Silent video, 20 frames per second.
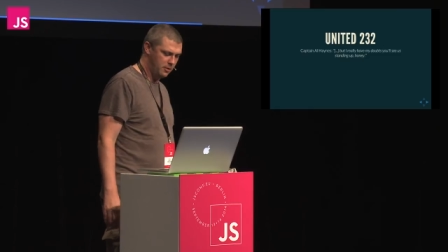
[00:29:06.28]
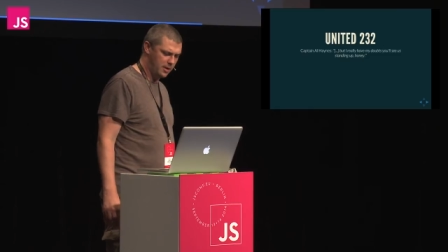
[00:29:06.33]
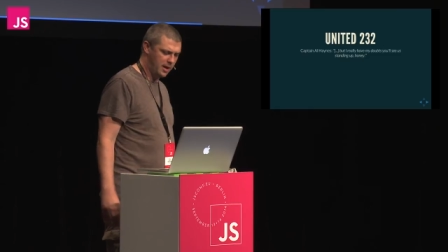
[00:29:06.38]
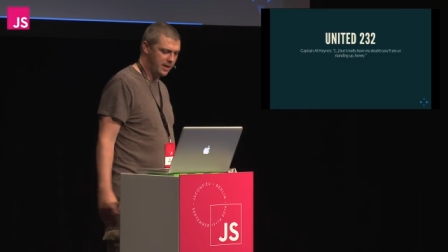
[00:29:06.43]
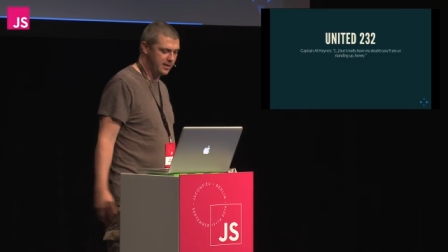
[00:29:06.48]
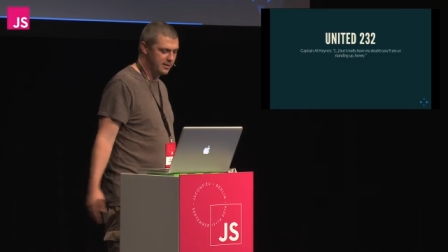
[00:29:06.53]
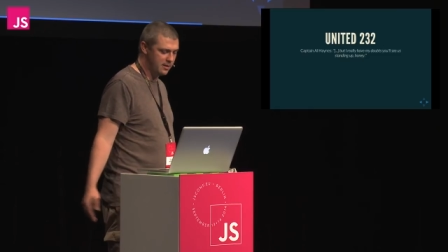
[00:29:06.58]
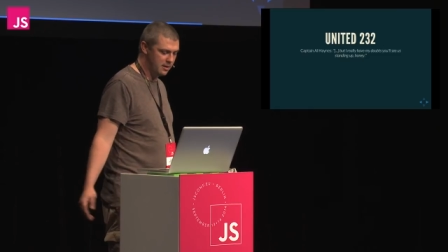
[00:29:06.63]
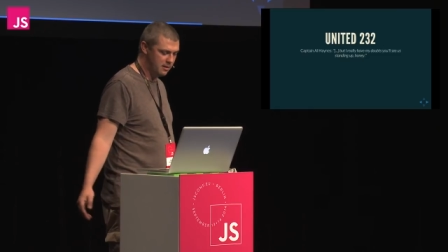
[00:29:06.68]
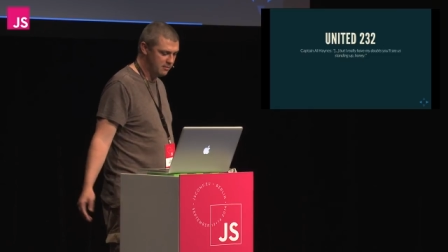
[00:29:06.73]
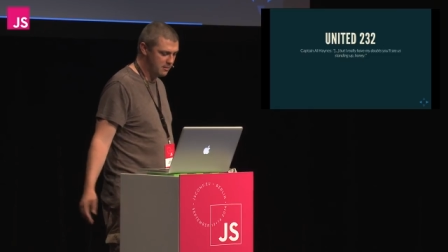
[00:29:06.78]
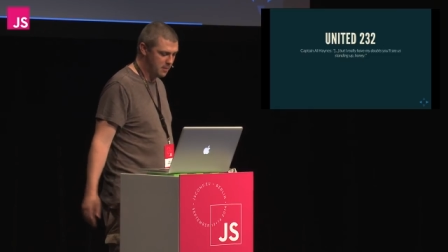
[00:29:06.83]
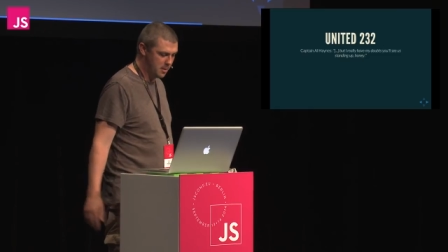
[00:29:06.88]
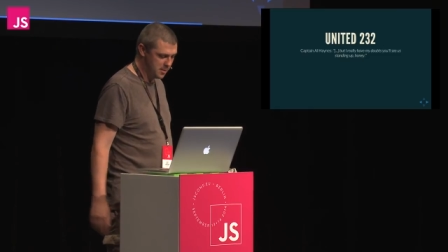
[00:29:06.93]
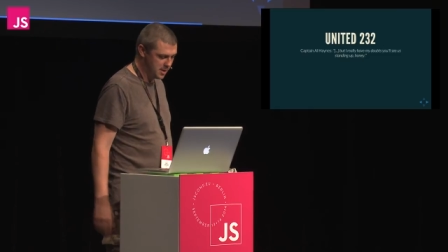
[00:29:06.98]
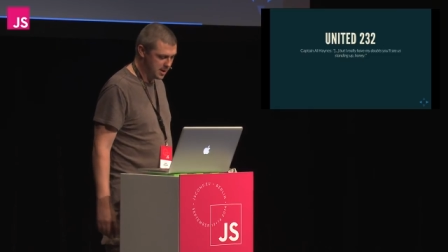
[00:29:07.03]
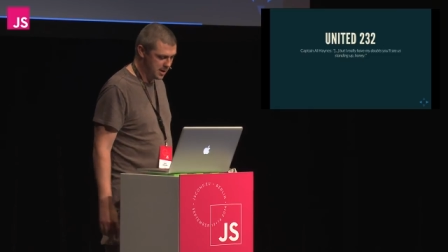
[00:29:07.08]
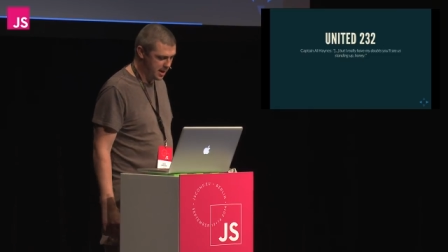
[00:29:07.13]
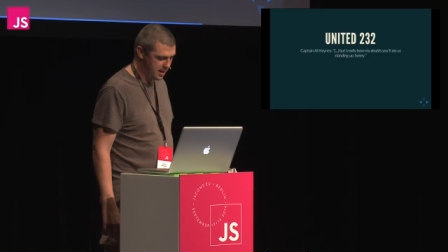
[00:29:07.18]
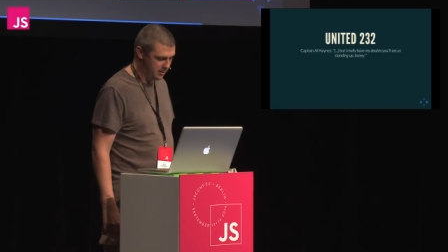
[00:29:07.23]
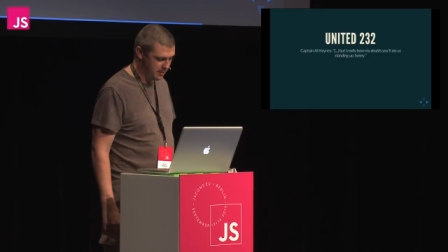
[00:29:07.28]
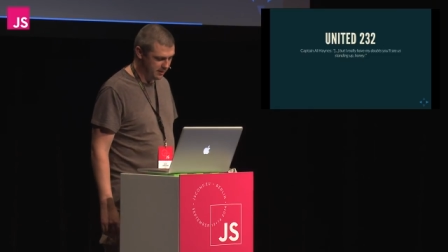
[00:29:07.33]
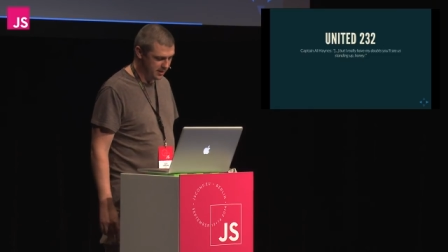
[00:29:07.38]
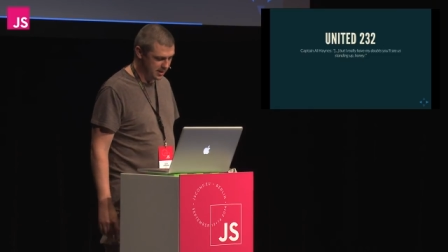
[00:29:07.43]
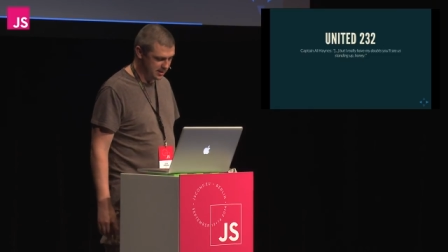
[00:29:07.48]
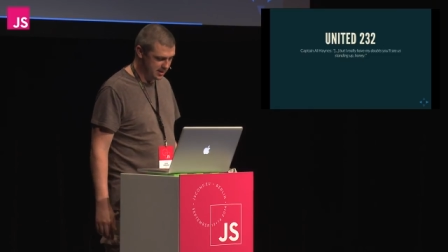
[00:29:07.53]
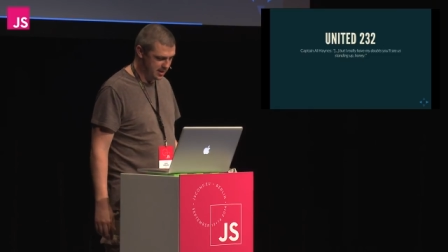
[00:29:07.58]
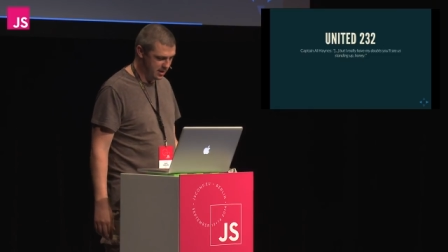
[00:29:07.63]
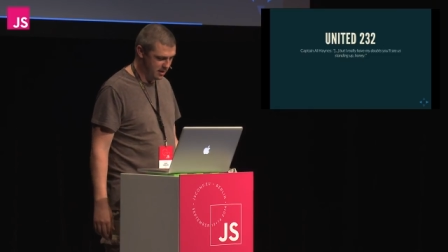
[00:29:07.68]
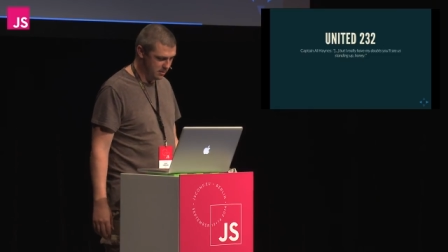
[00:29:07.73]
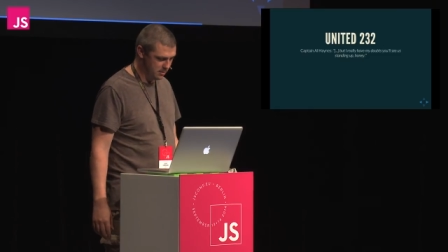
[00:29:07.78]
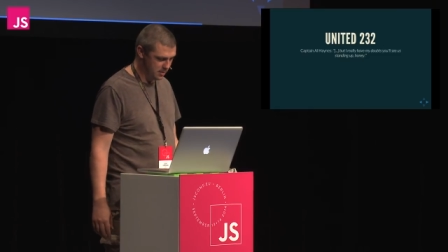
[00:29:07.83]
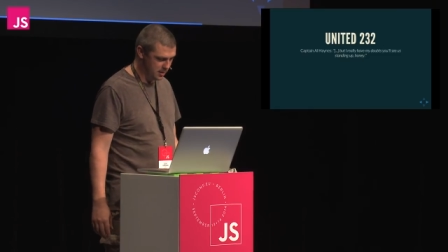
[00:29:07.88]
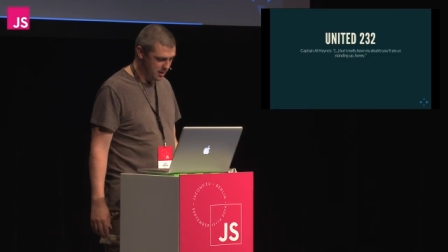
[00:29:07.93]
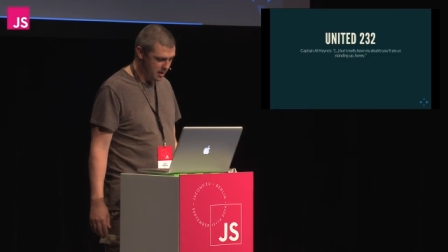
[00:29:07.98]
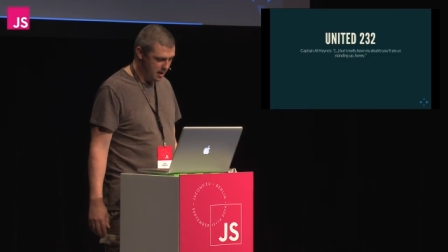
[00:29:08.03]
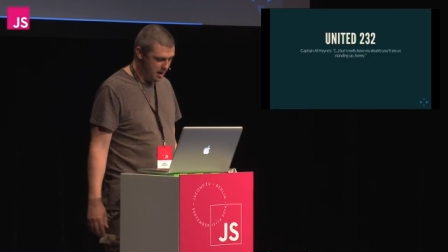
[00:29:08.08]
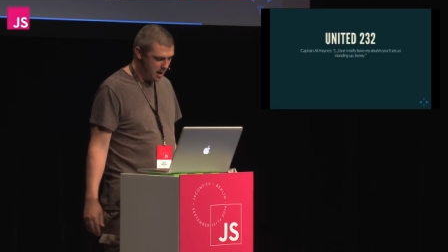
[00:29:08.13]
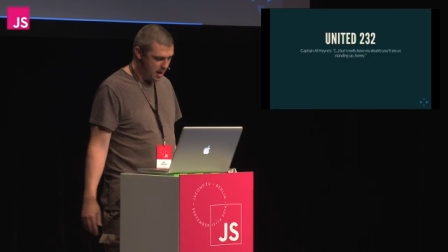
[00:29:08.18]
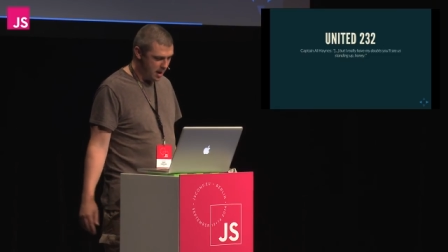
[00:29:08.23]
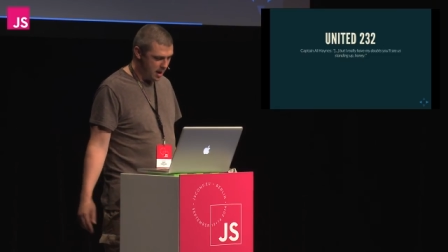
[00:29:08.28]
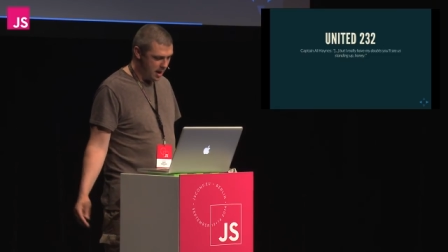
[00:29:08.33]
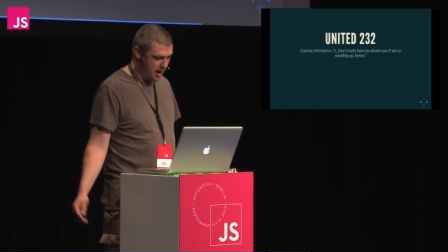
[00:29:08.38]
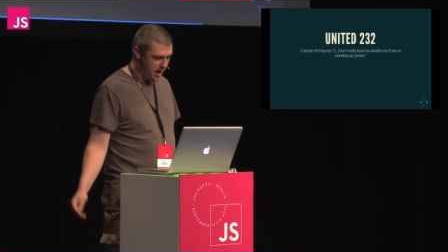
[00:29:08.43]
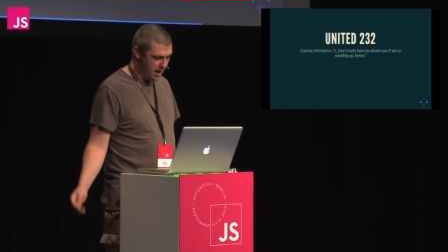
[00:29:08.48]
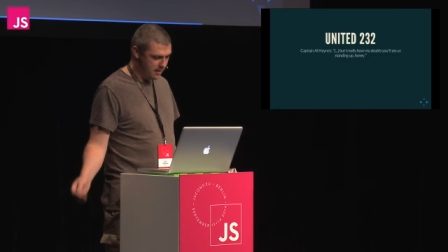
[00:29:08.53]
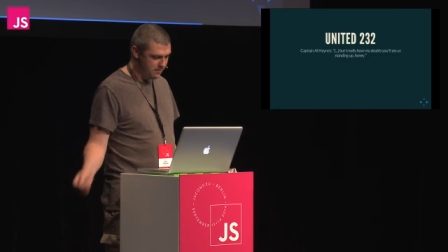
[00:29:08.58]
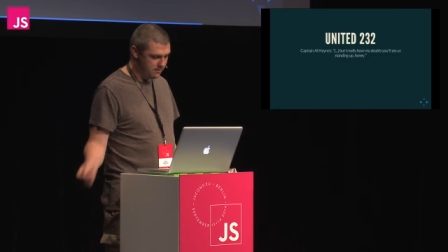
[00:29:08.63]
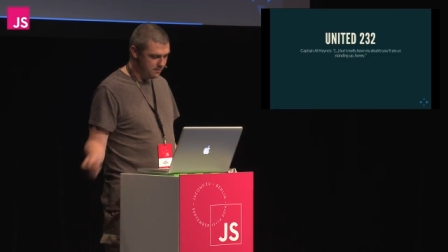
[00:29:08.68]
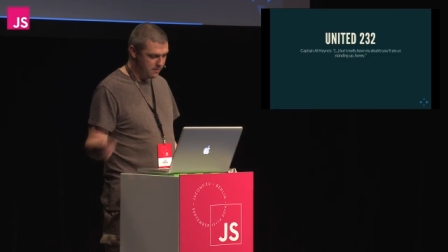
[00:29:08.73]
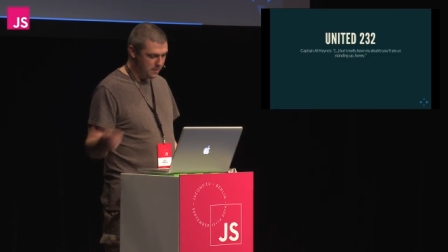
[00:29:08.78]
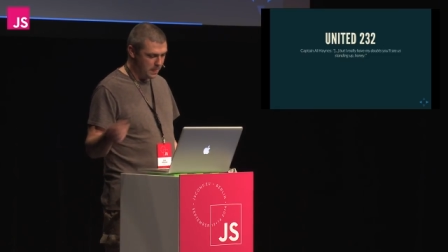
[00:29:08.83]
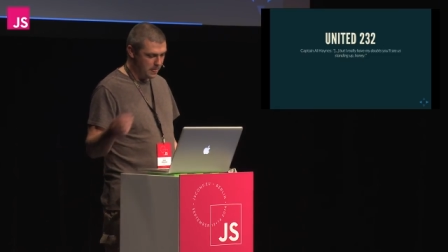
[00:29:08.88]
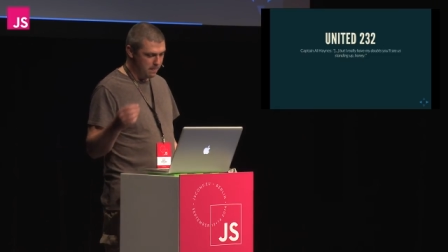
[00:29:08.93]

I can't remember the name of, that's terrible. Um,